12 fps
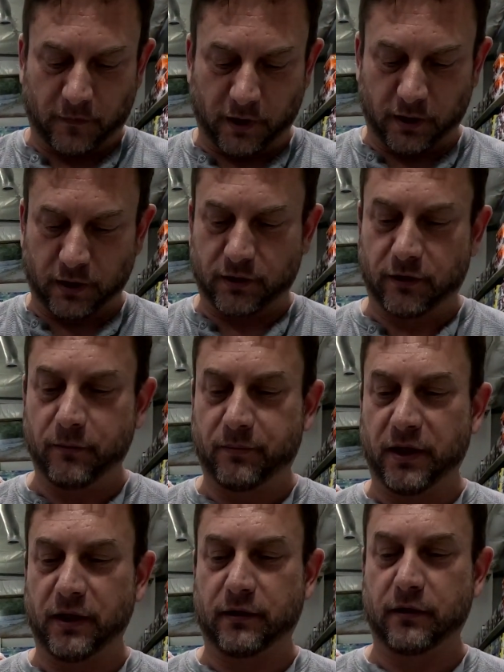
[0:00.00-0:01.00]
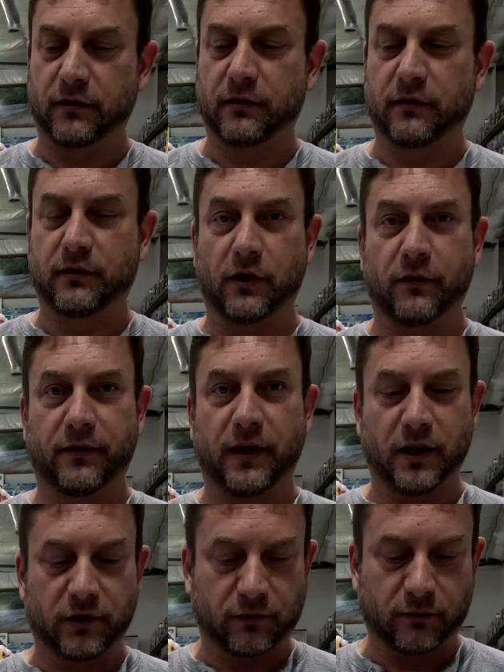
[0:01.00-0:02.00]
and it's two pieces. So
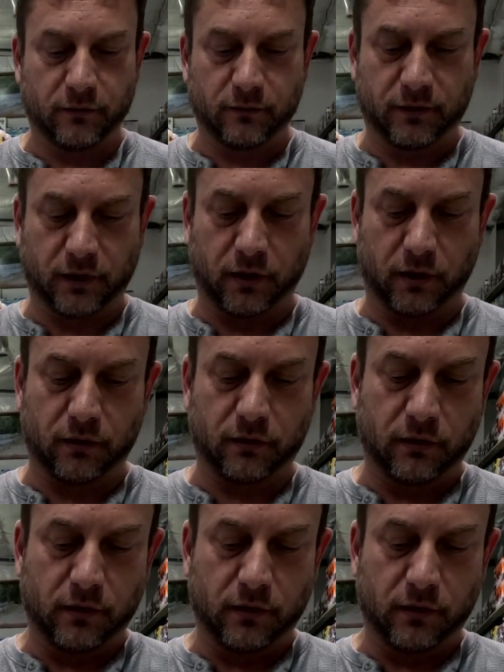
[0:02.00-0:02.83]
that screws in,